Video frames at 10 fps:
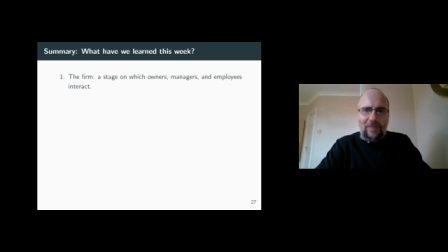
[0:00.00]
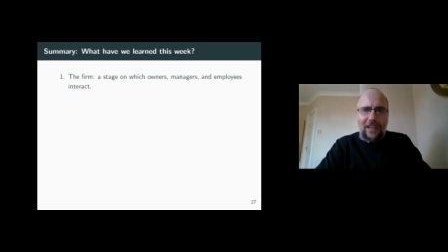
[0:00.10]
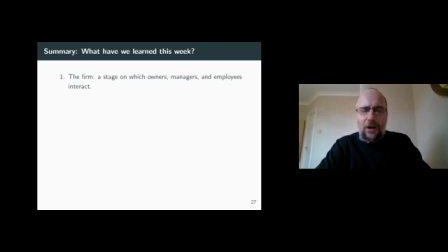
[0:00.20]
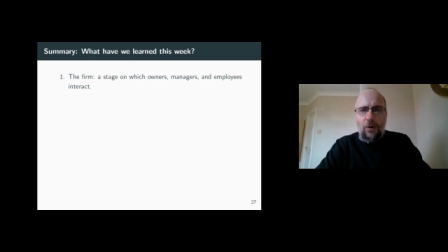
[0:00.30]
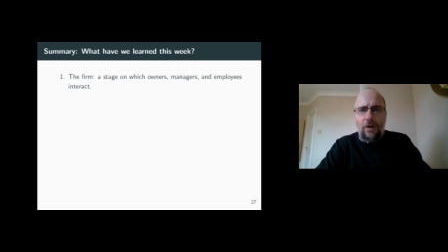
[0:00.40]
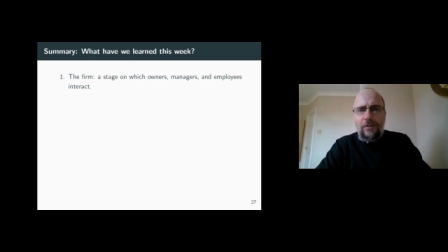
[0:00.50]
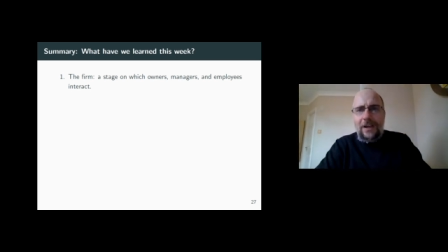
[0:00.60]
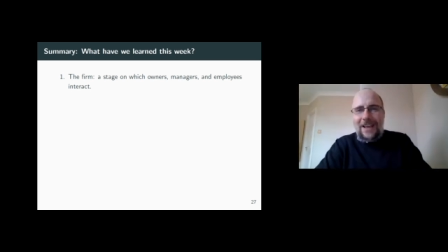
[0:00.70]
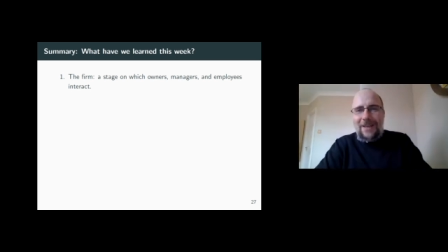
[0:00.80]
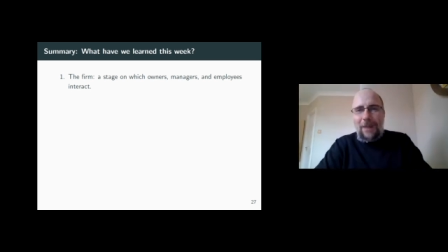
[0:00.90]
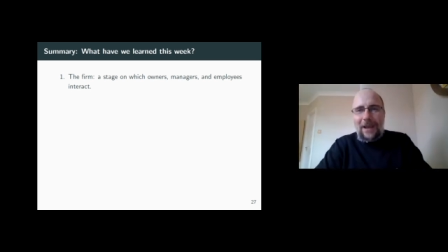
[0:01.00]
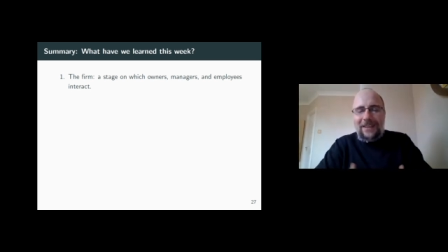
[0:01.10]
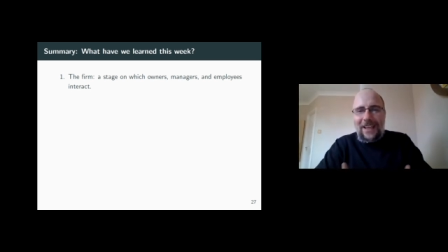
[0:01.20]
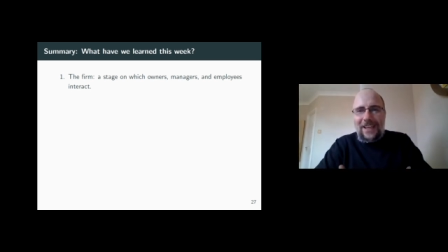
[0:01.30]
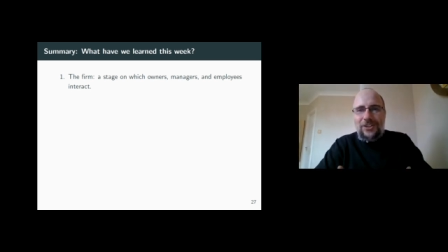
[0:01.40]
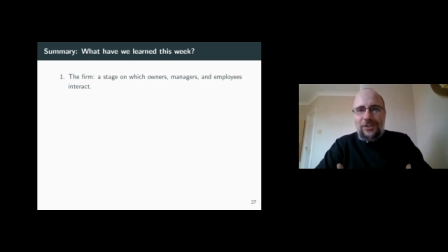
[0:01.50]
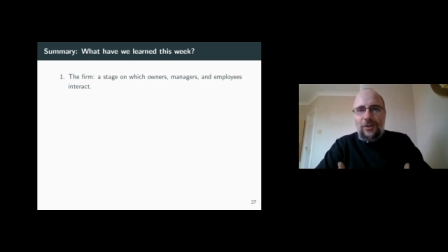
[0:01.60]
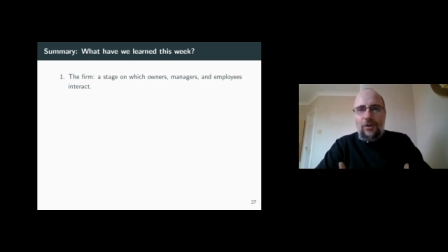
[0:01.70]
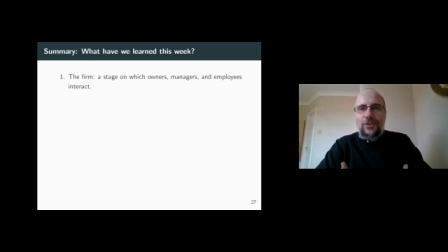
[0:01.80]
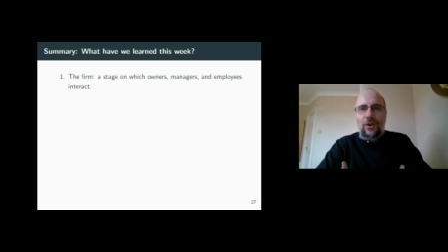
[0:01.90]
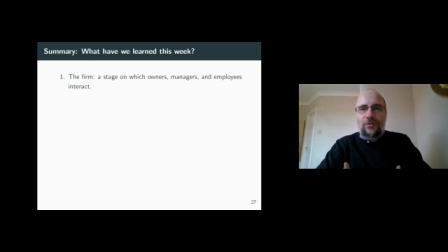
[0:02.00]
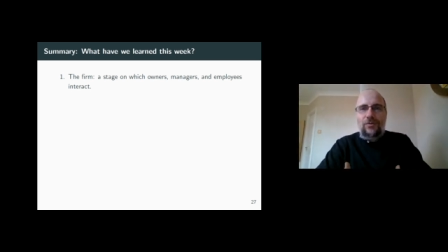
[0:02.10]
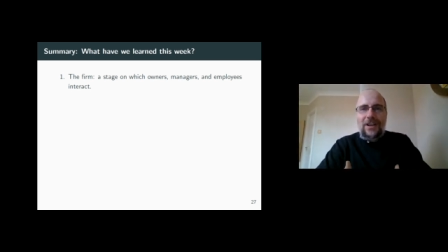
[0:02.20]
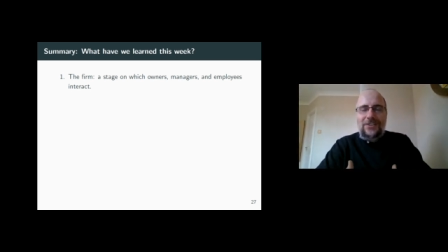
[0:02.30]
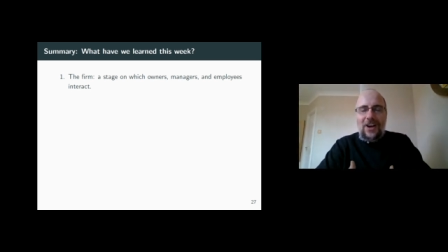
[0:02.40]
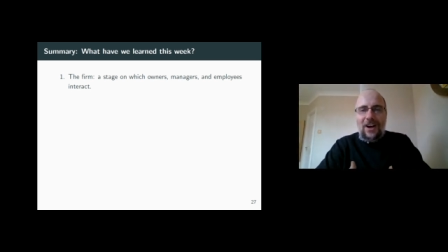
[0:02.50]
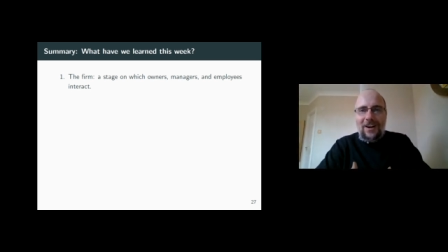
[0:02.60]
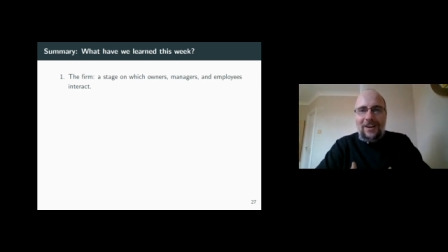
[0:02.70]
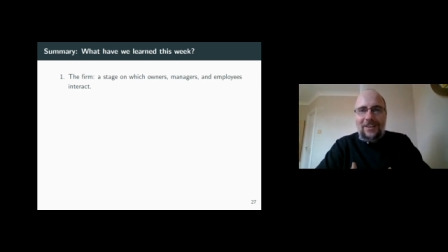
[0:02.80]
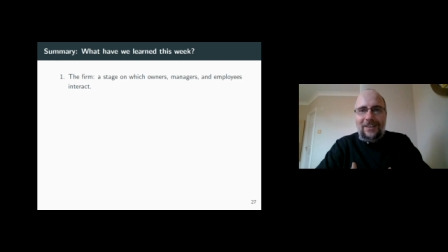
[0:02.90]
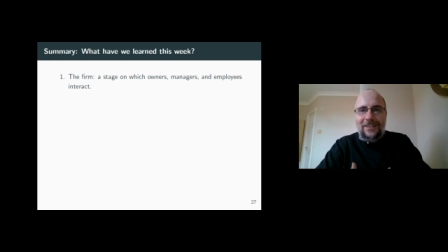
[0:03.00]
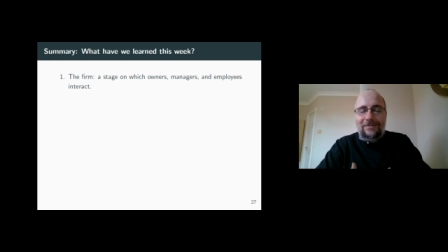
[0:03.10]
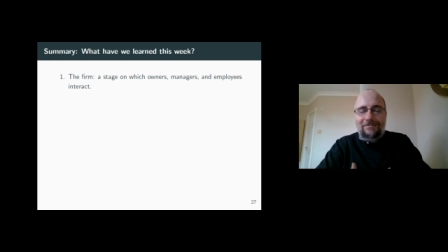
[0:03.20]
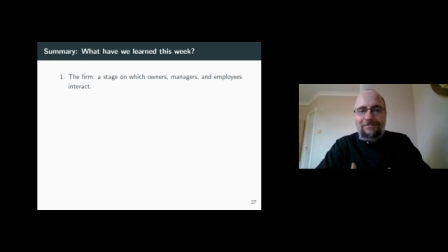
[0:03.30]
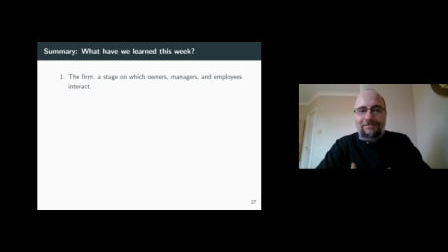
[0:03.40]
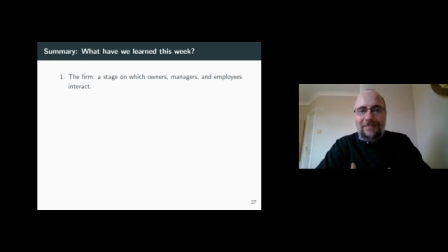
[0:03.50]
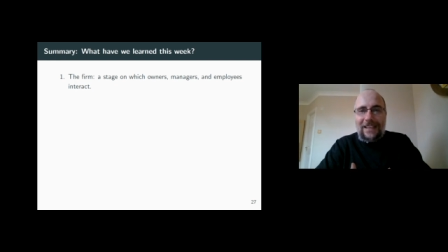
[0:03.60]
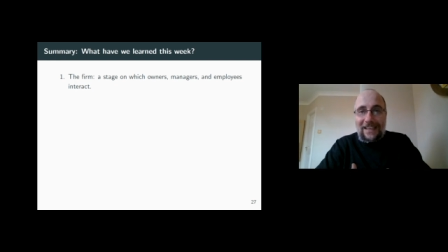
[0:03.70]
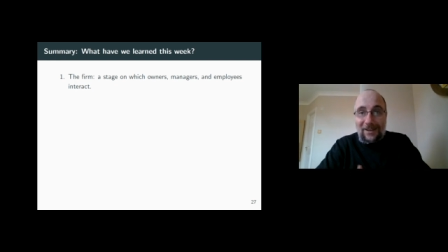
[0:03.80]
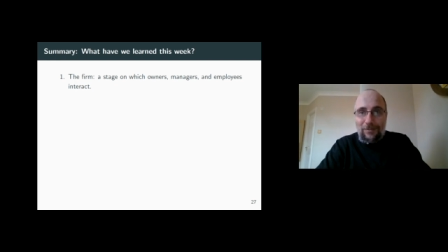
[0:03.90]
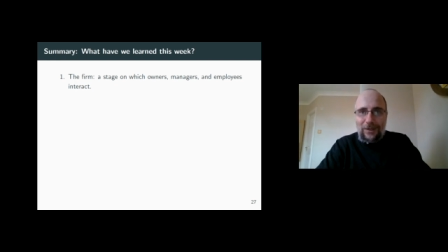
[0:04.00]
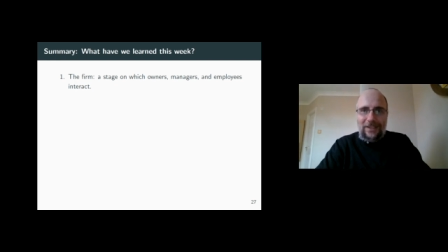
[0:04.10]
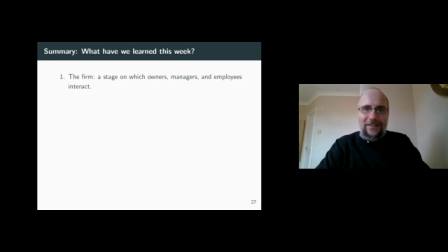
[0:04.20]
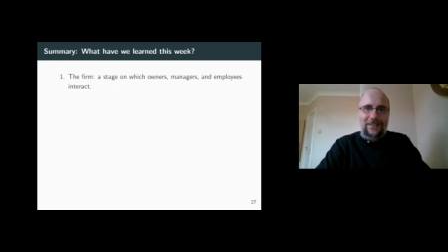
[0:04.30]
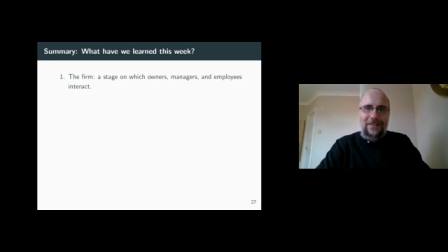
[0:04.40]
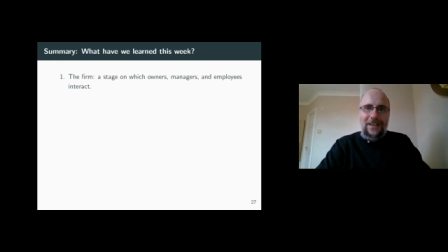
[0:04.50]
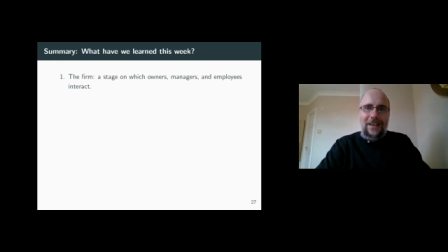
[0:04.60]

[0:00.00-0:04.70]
However, by nature, those contracts are incomplete.